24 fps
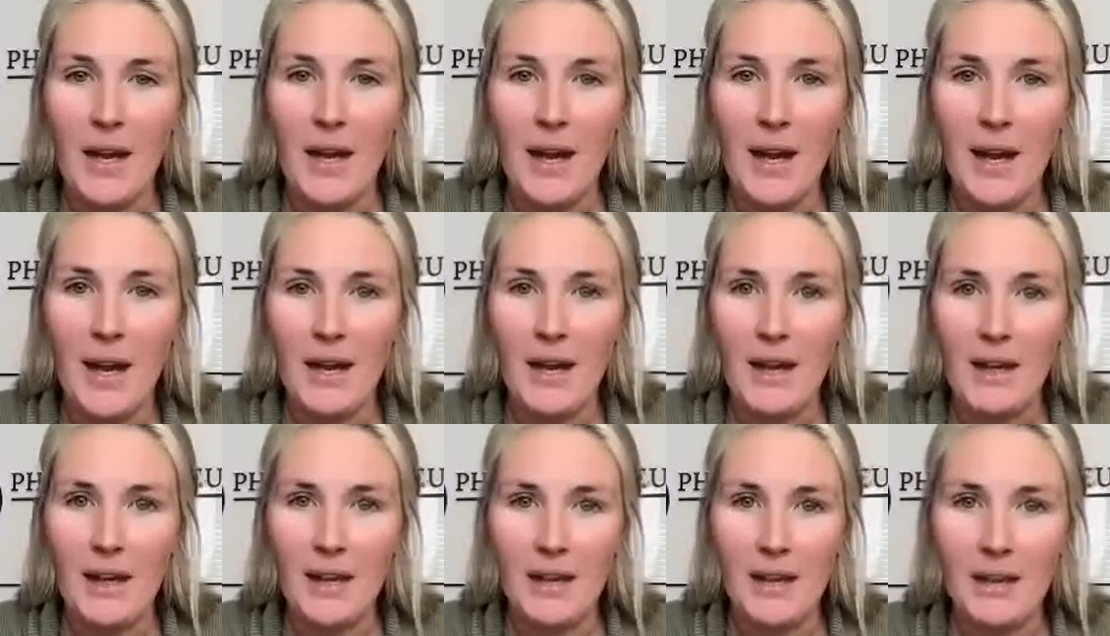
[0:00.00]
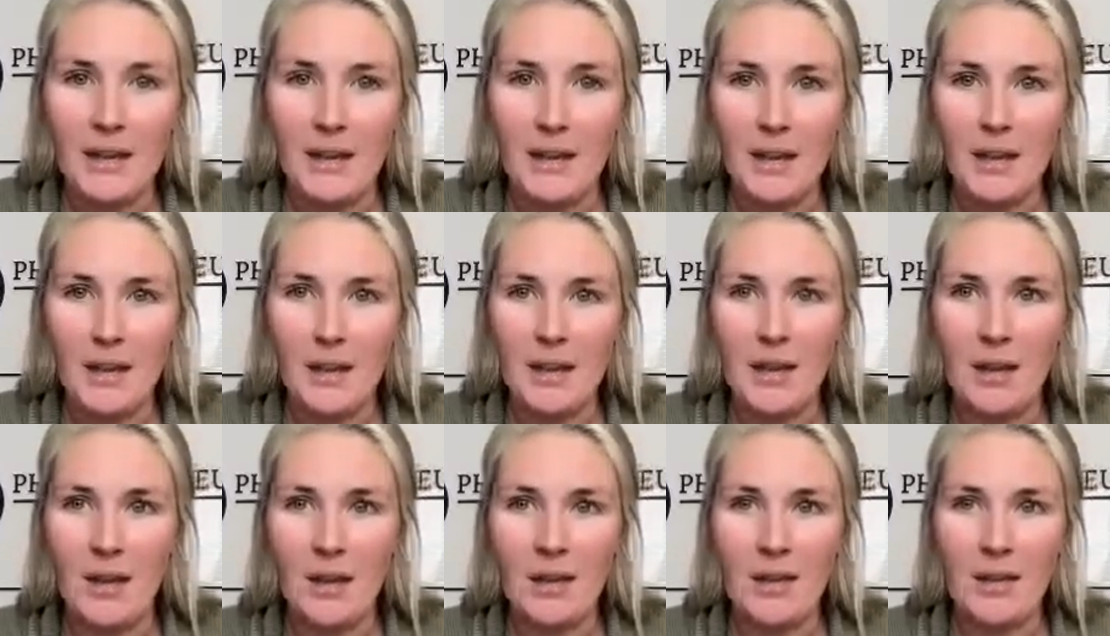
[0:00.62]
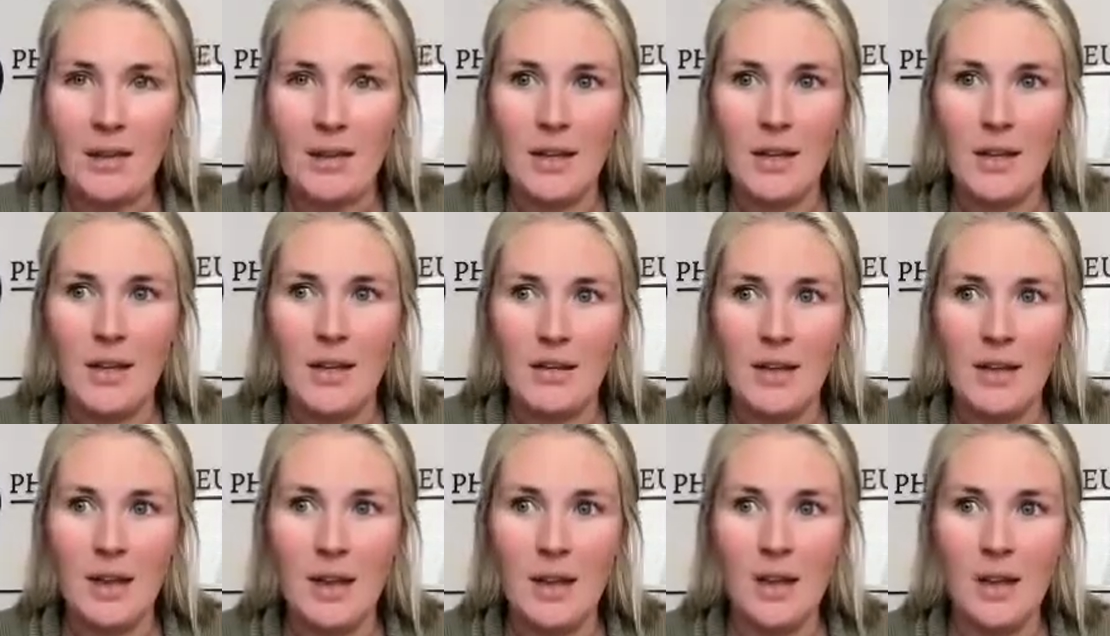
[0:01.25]
And I think
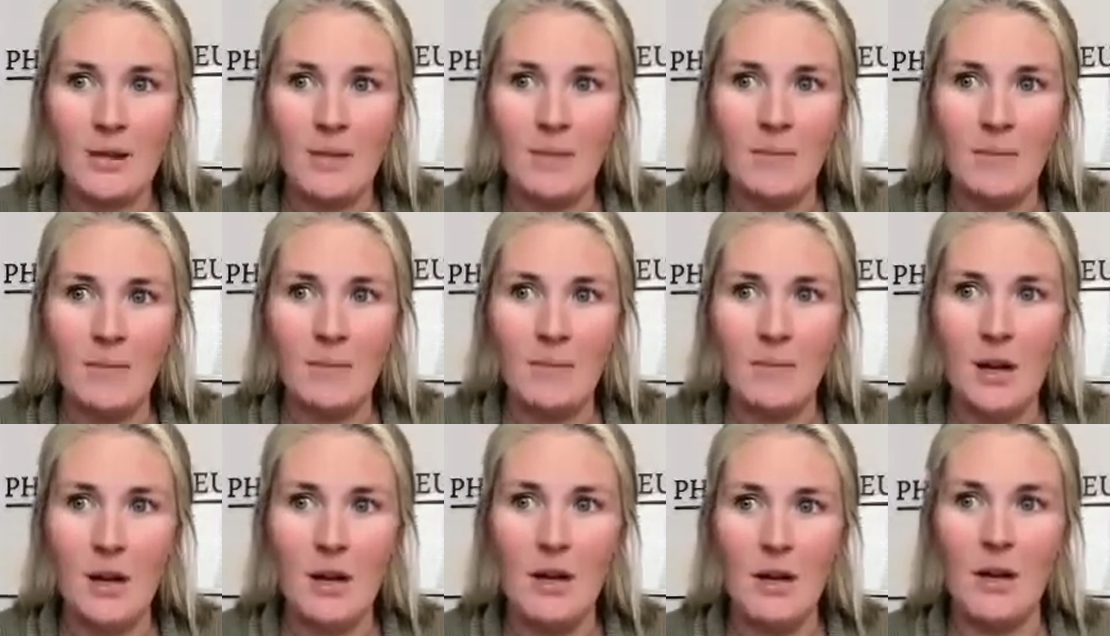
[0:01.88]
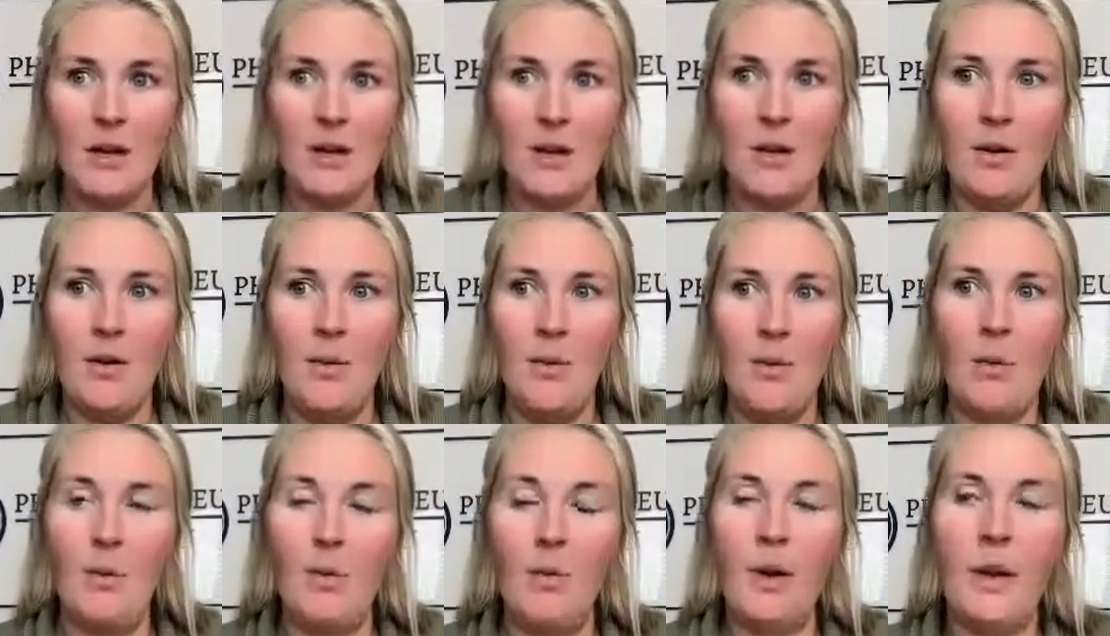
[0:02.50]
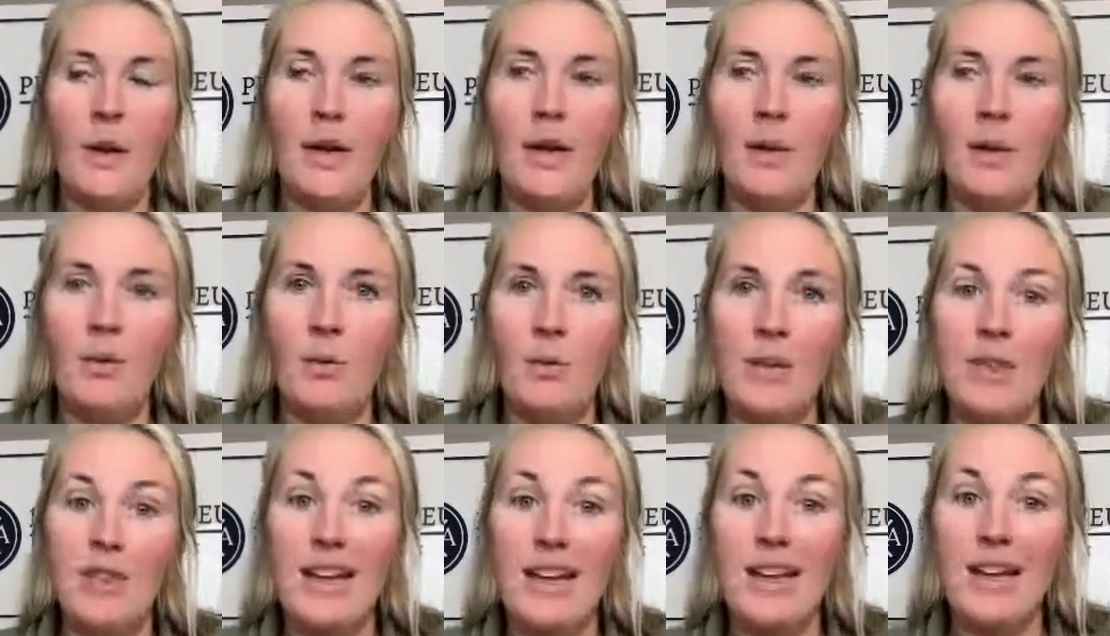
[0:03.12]
that
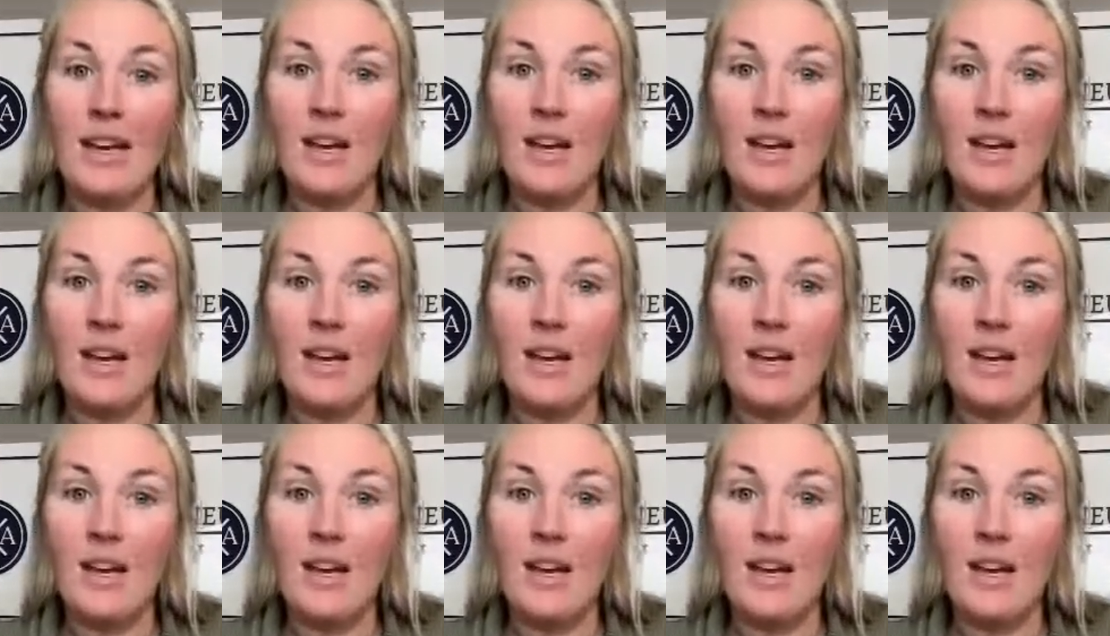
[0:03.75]
we think